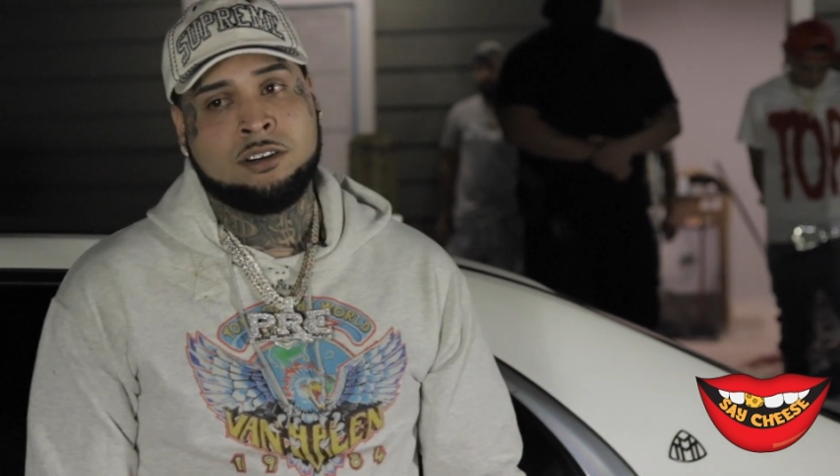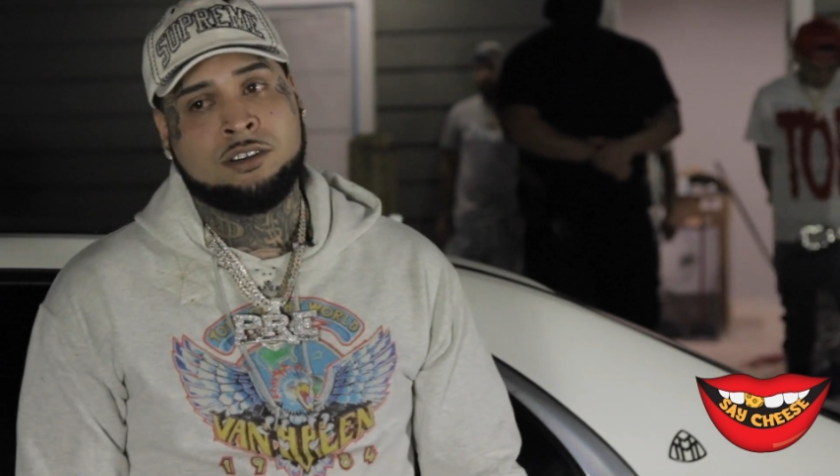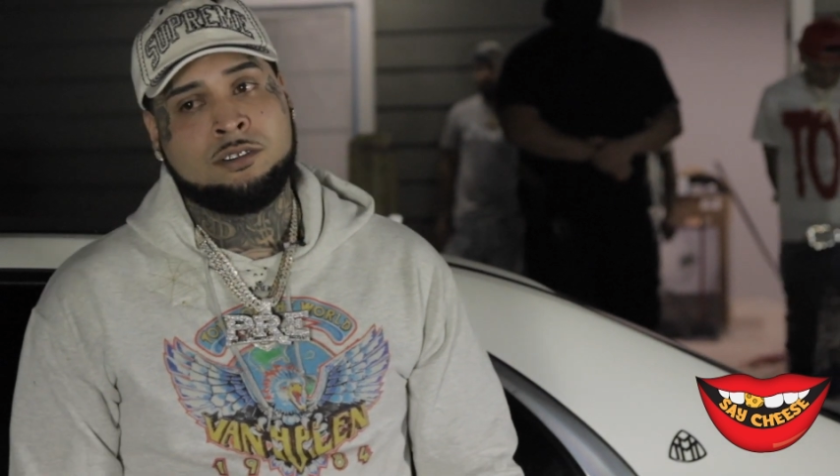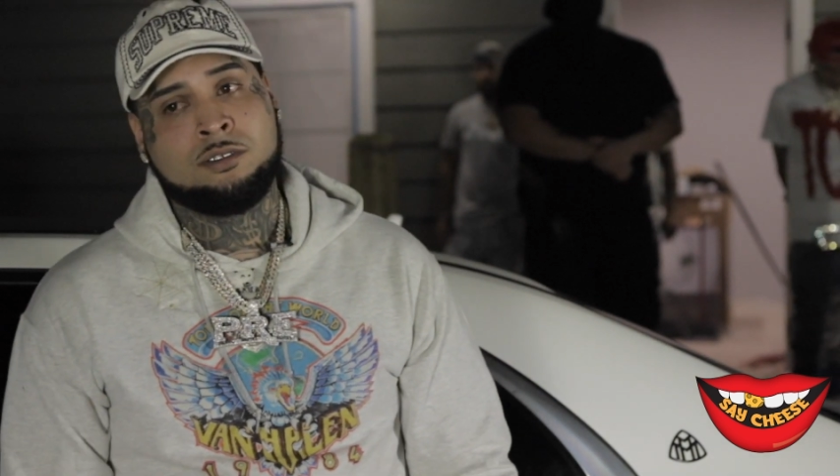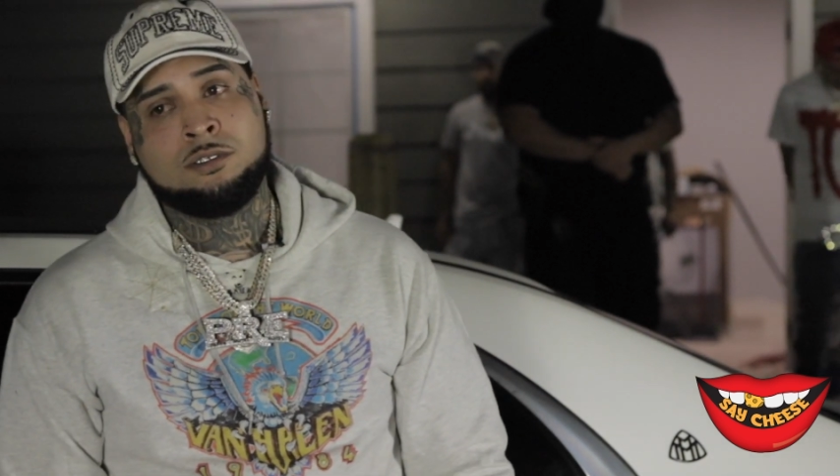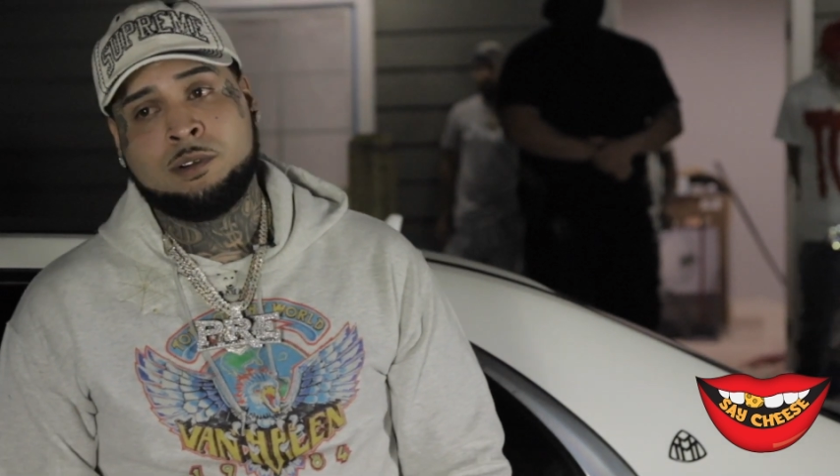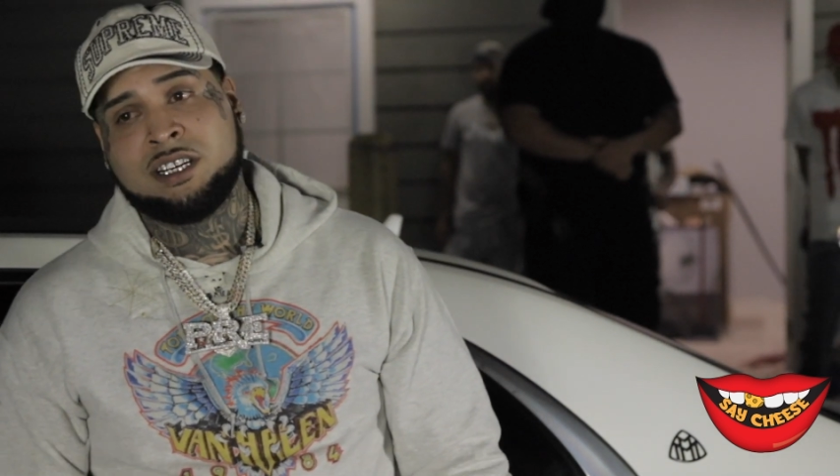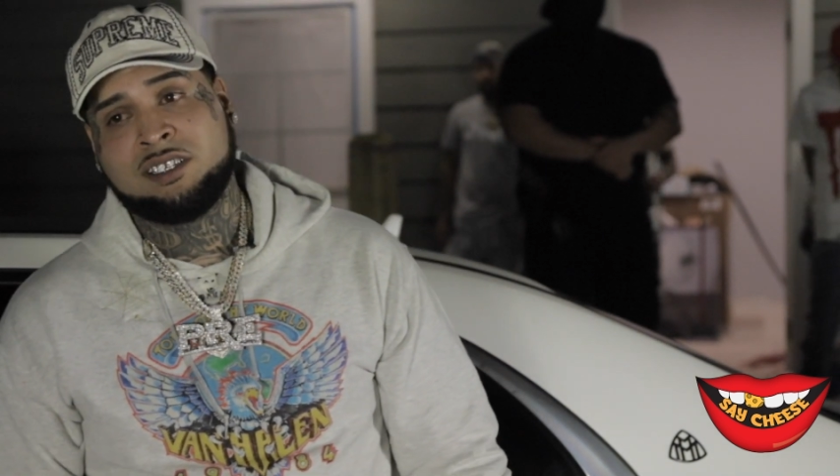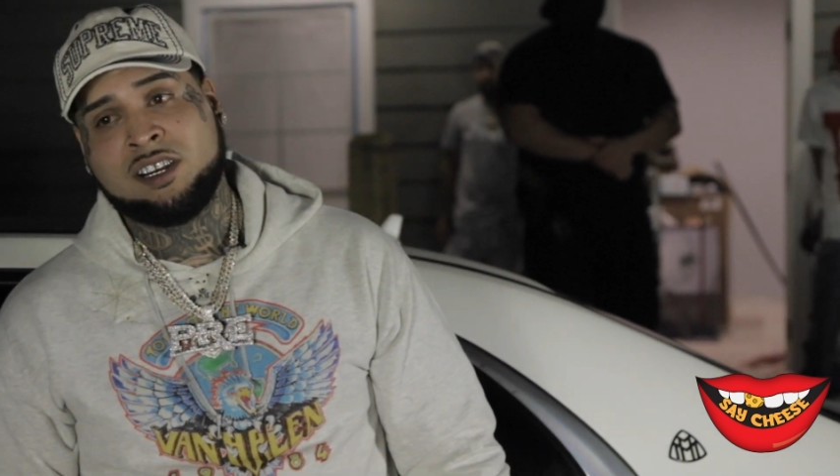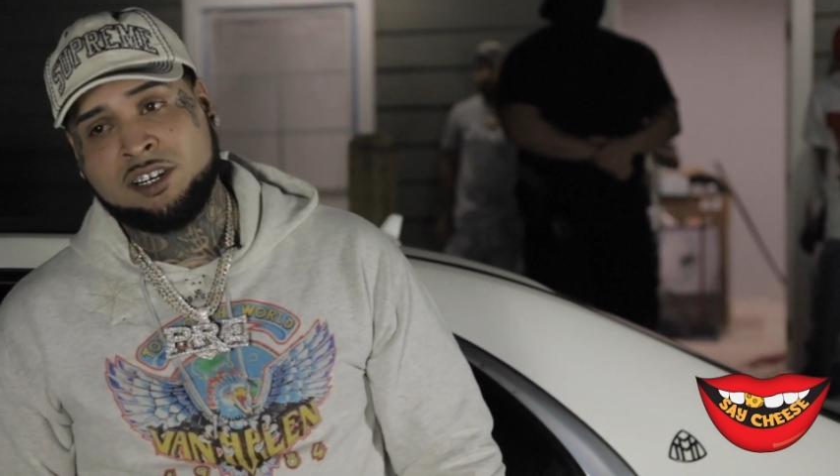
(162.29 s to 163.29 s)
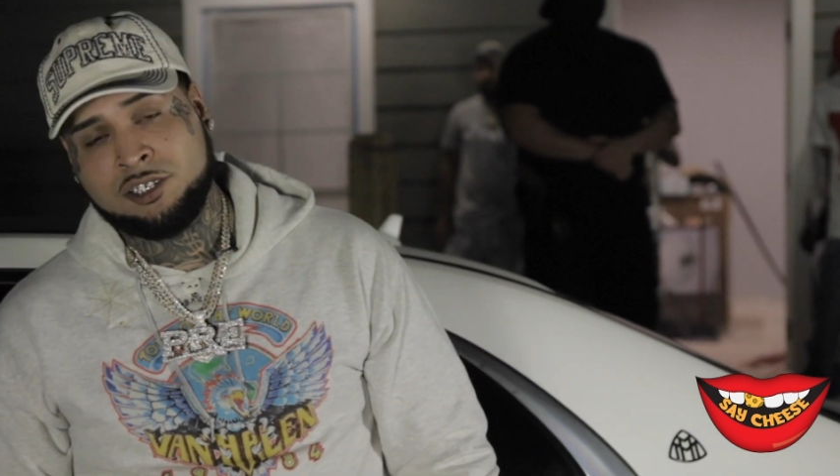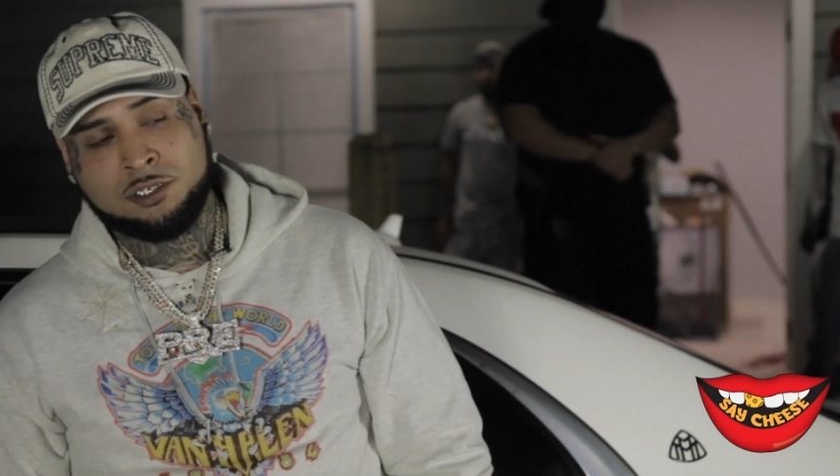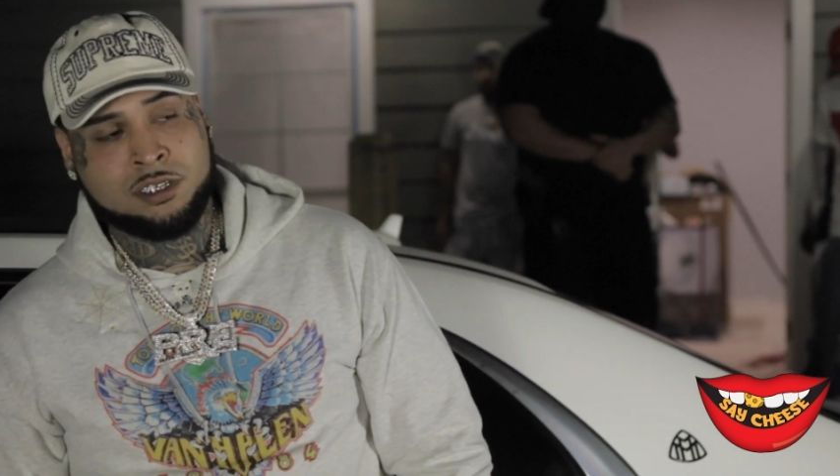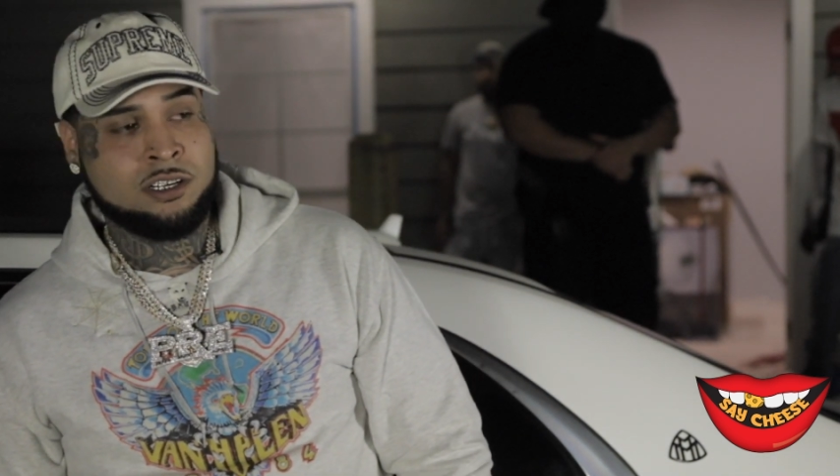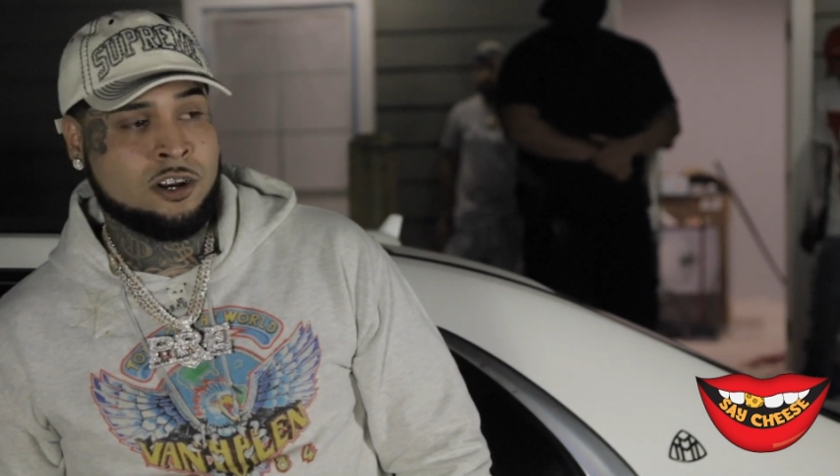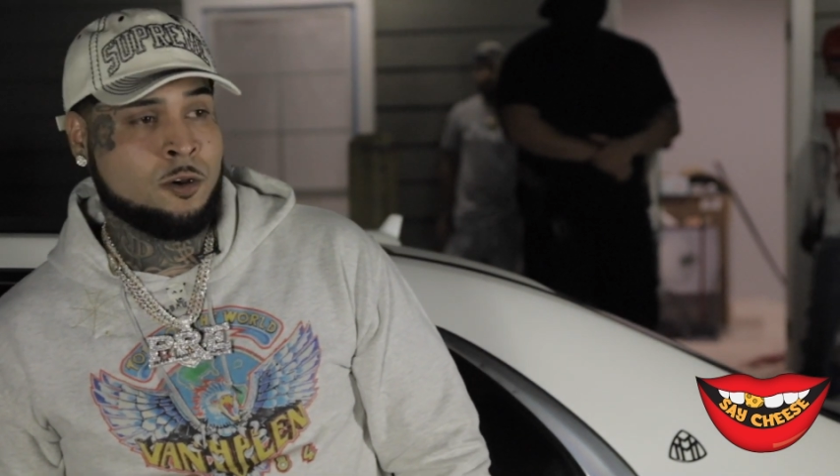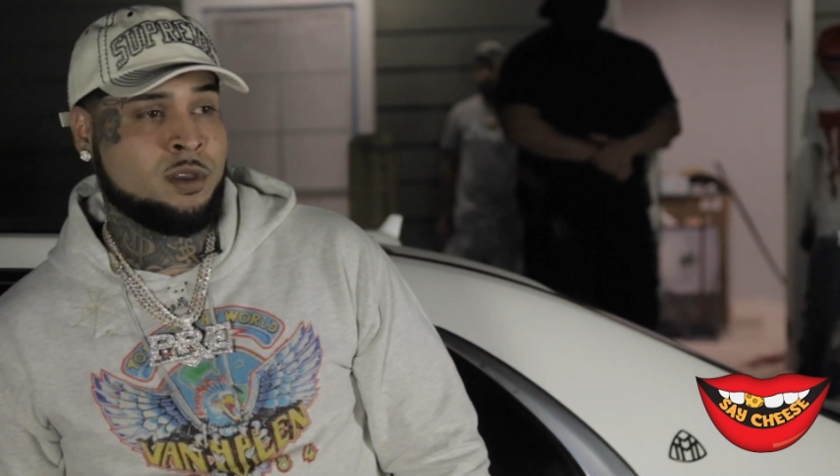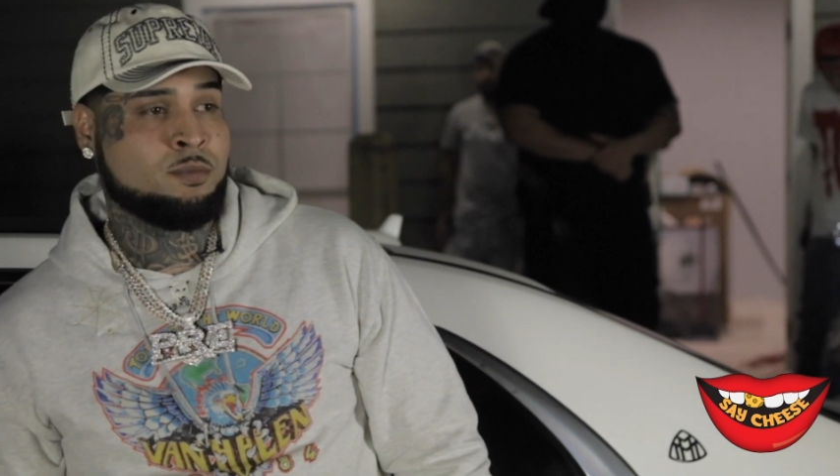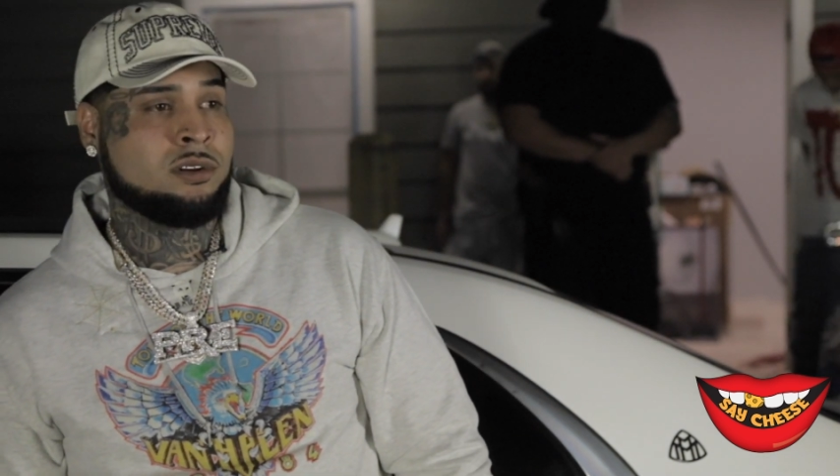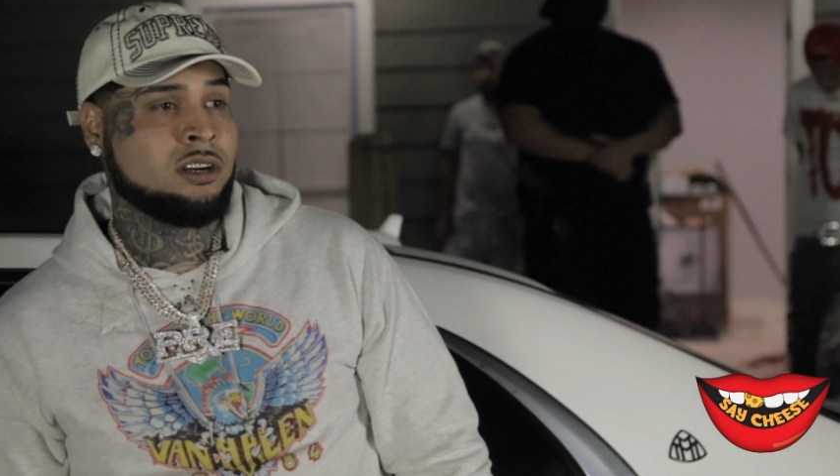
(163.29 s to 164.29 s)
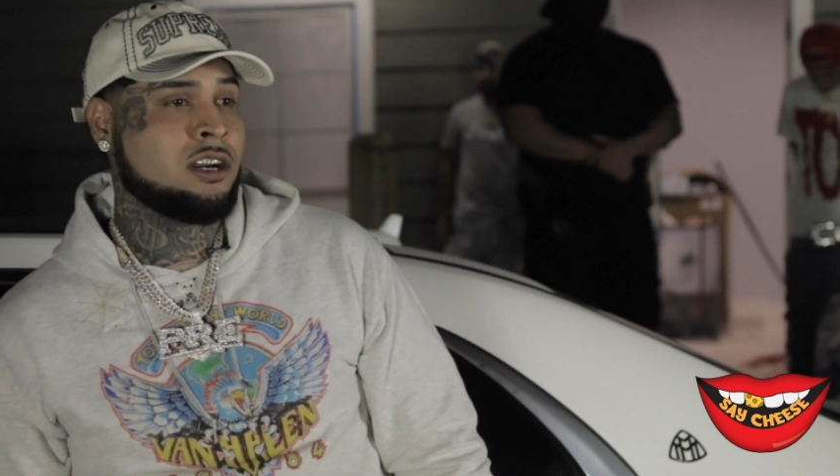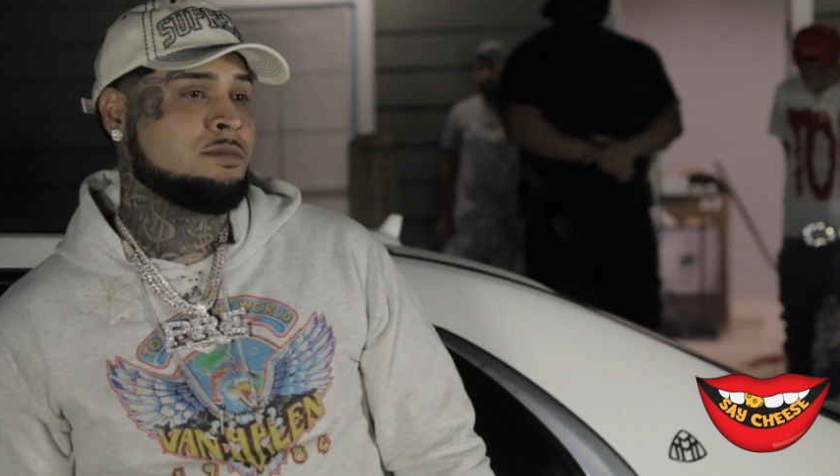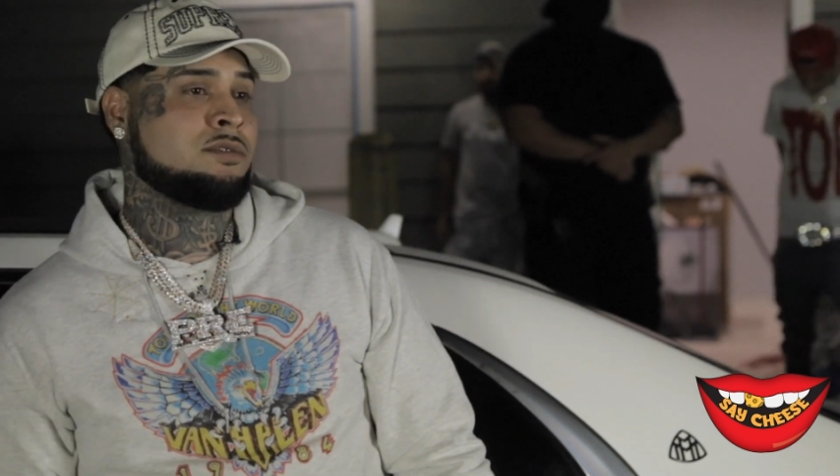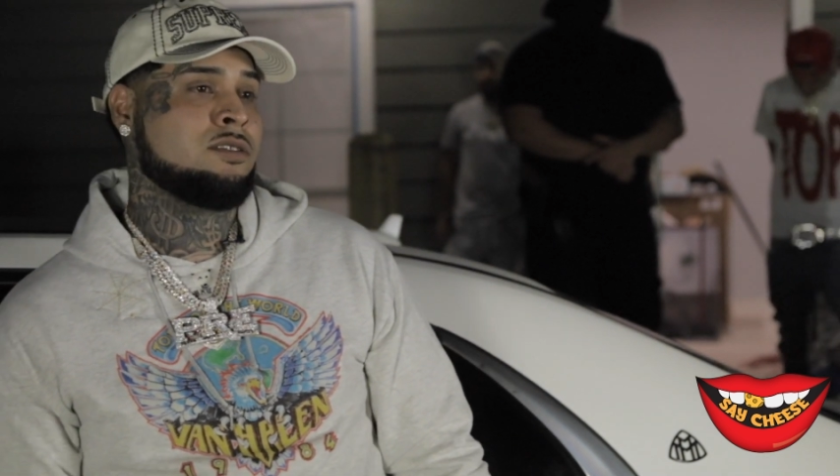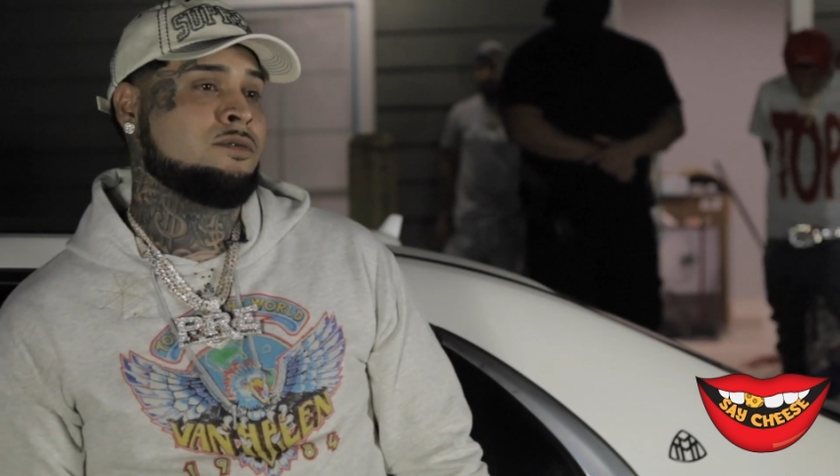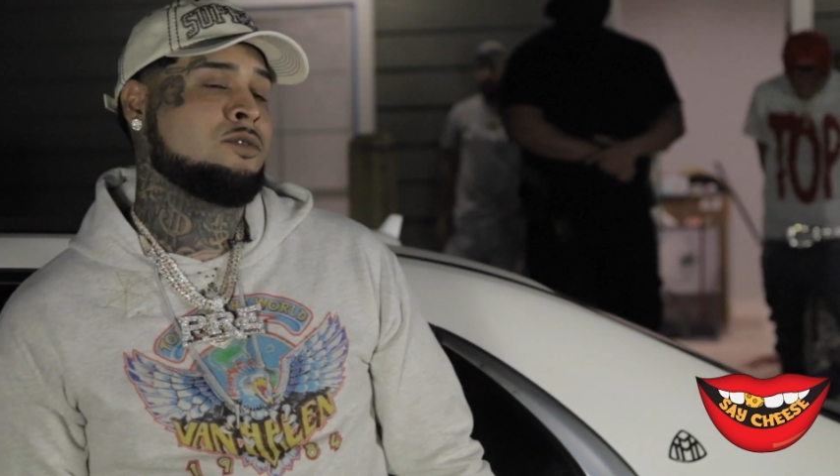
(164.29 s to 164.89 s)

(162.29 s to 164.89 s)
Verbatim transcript: You you in this industry. You know, people look up to you.